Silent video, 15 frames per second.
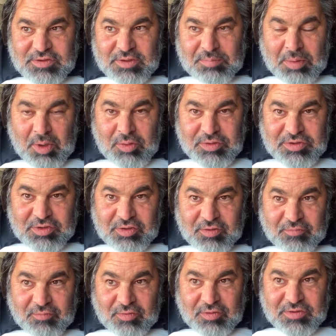the
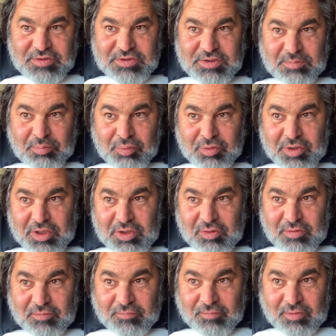post-universe, the
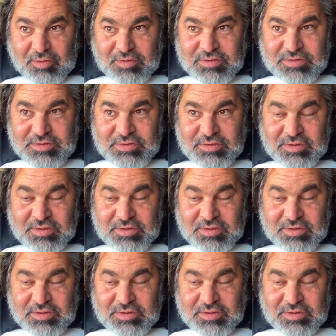pre-universe,